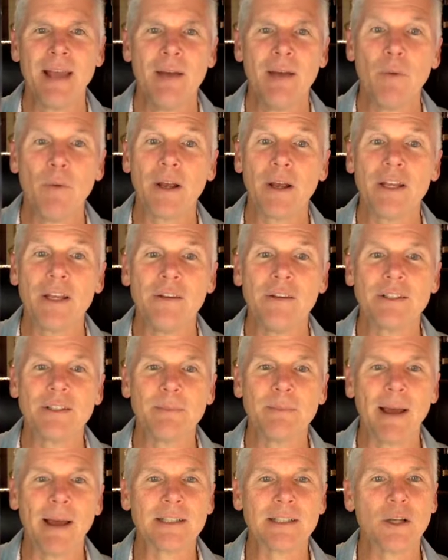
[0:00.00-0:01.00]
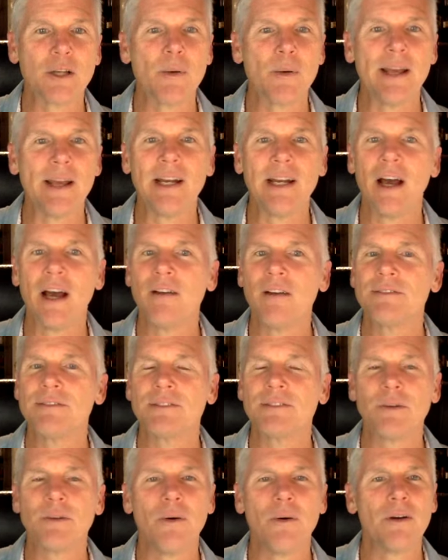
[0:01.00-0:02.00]
What can you expect? Queen of
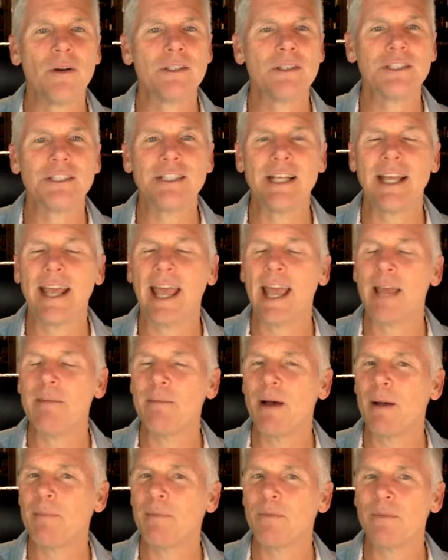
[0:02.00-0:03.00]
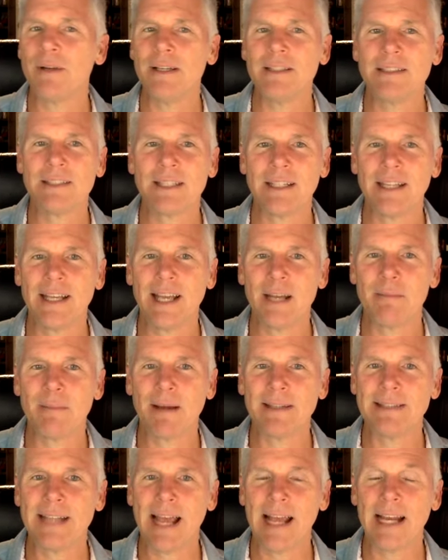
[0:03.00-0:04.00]
Swords. She came up recently in
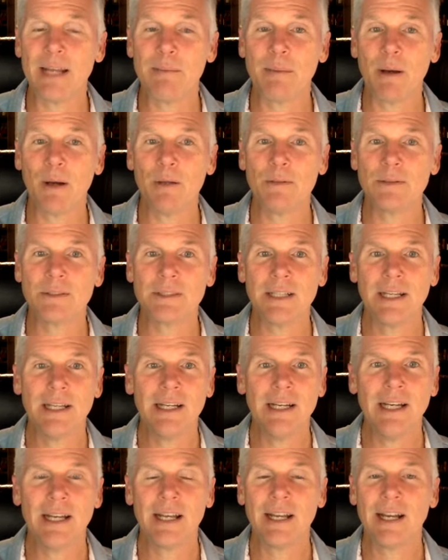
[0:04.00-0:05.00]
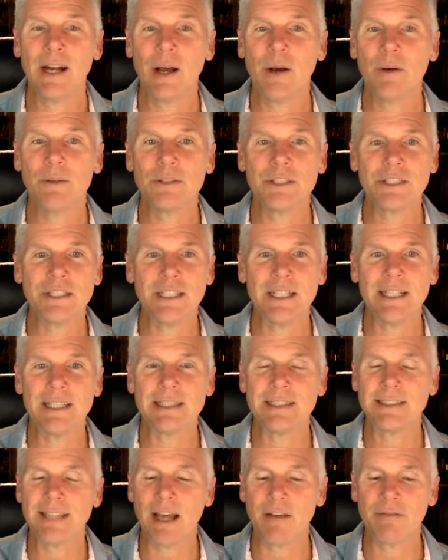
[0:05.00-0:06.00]
my daily post. You know, she
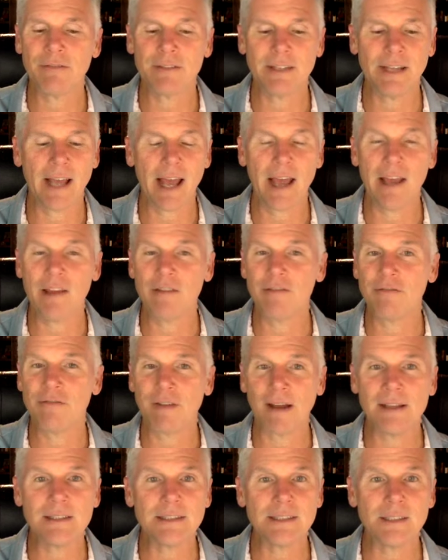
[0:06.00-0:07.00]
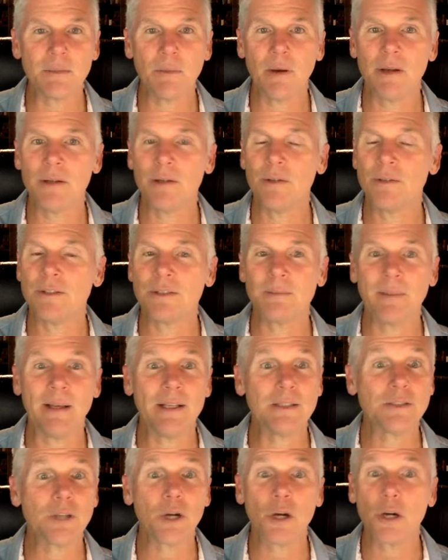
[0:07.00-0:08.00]
is definitely a feisty one who
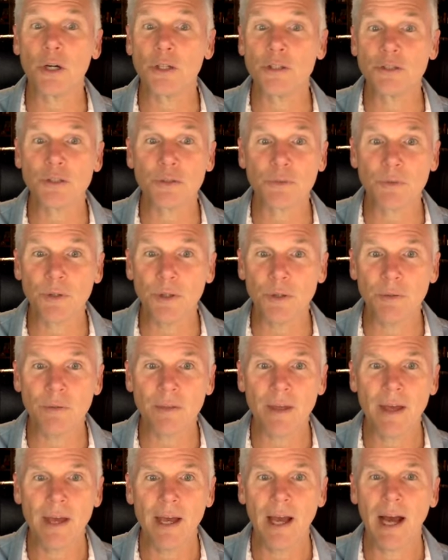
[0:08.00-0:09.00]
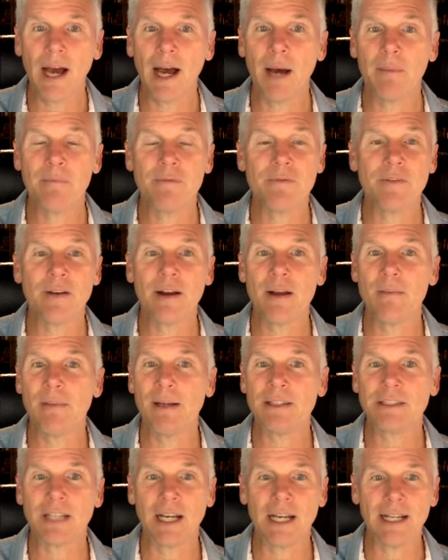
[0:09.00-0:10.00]
speaks her truth. Very
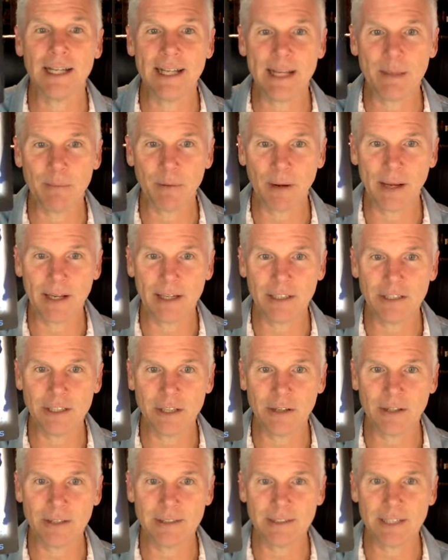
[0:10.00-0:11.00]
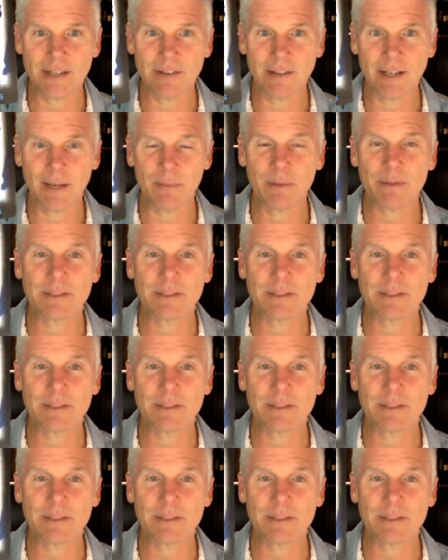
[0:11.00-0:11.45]
much Libra energy. You can see the Libra